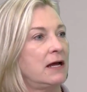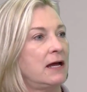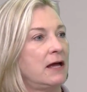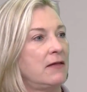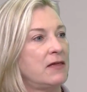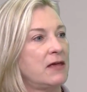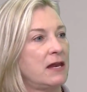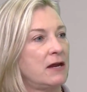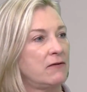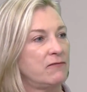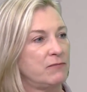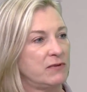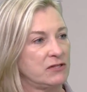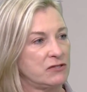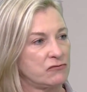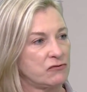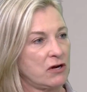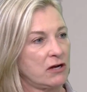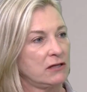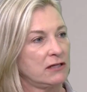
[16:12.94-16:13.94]
that have been
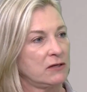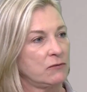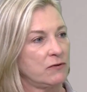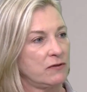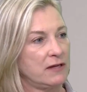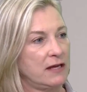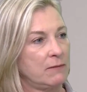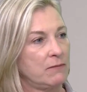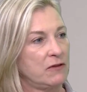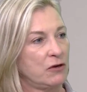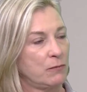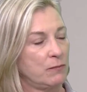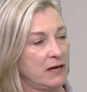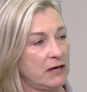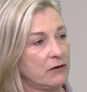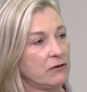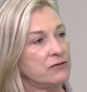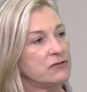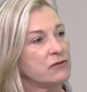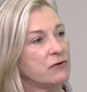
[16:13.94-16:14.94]
struggling with their
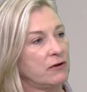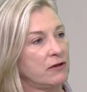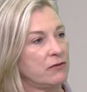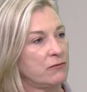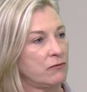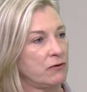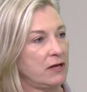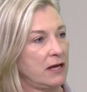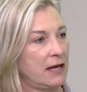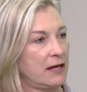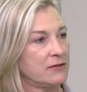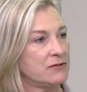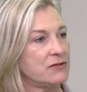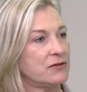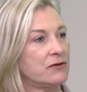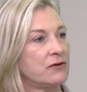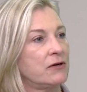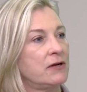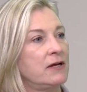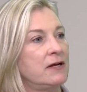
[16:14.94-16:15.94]
parents going through
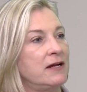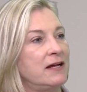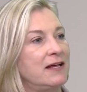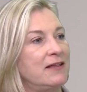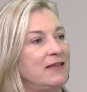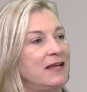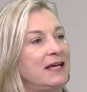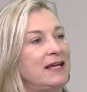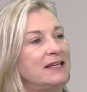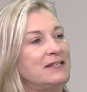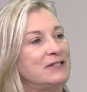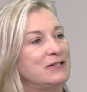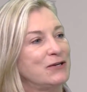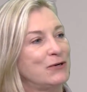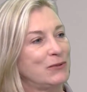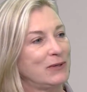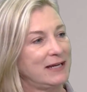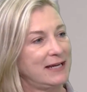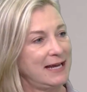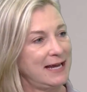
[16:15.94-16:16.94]
cancer, they get to
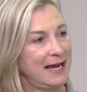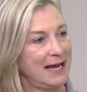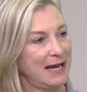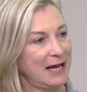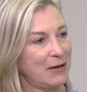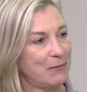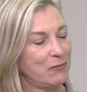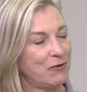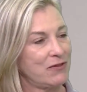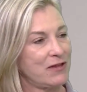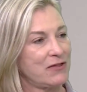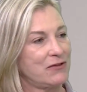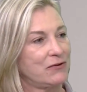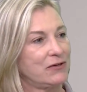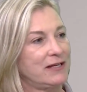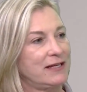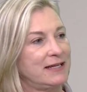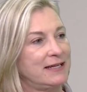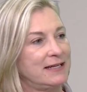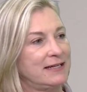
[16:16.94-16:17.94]
go to camp with other
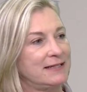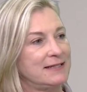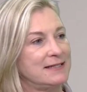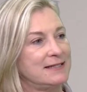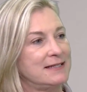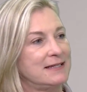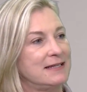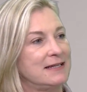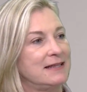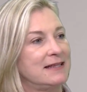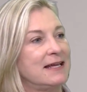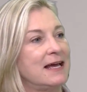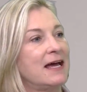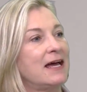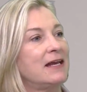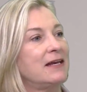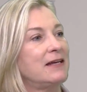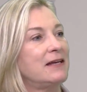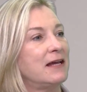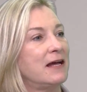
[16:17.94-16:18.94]
kids
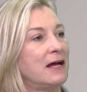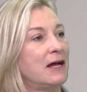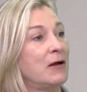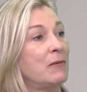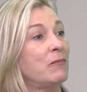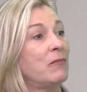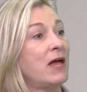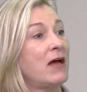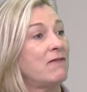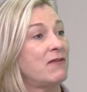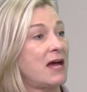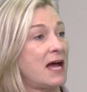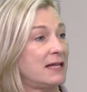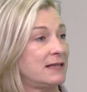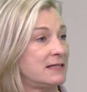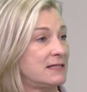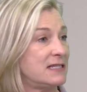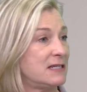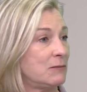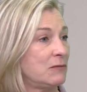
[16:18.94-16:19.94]
that have had
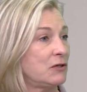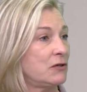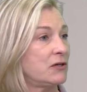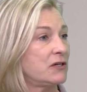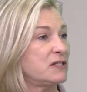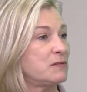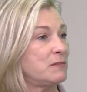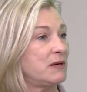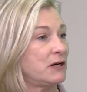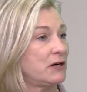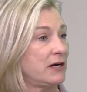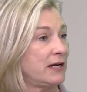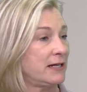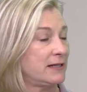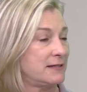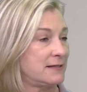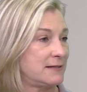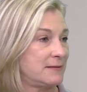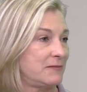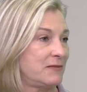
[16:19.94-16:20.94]
the similar
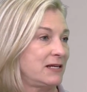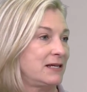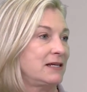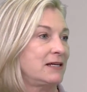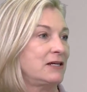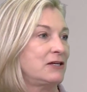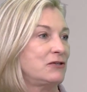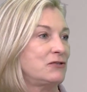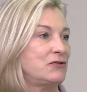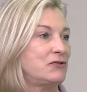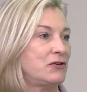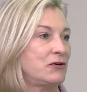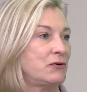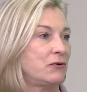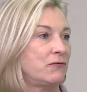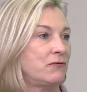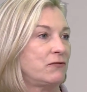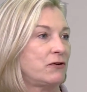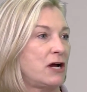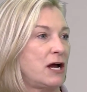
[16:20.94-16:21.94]
experience. So
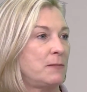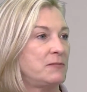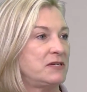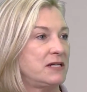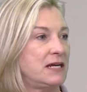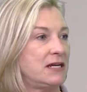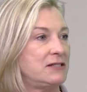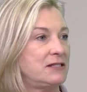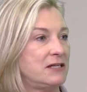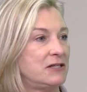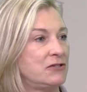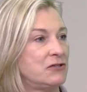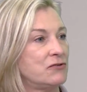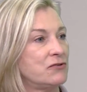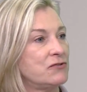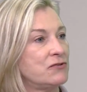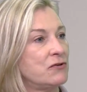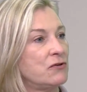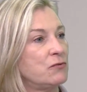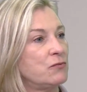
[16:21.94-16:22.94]
for up to 18
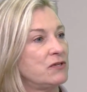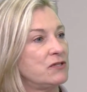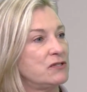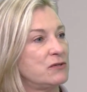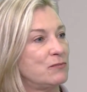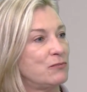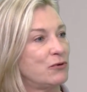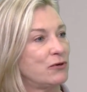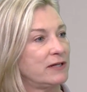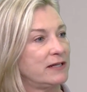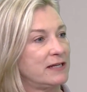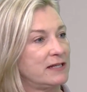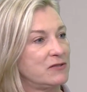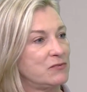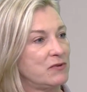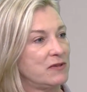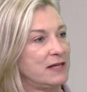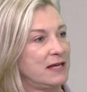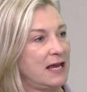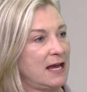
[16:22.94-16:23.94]
years old, we support kids
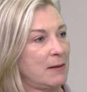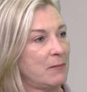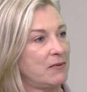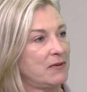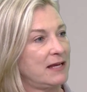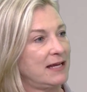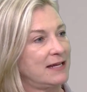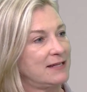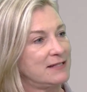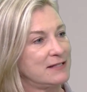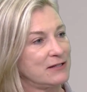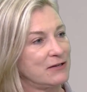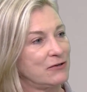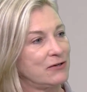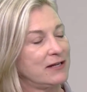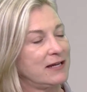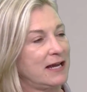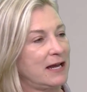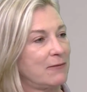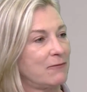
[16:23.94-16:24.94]
with camp, and they get to go to
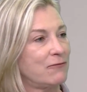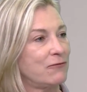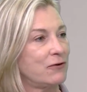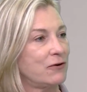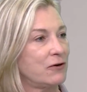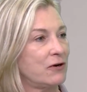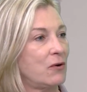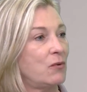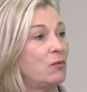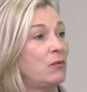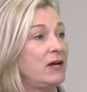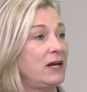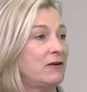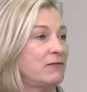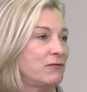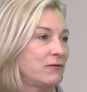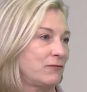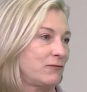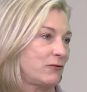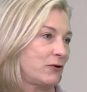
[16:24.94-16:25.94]
camp for a week
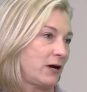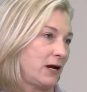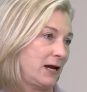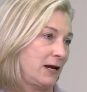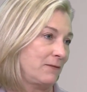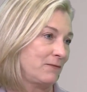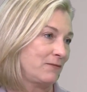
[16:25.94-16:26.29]
for free.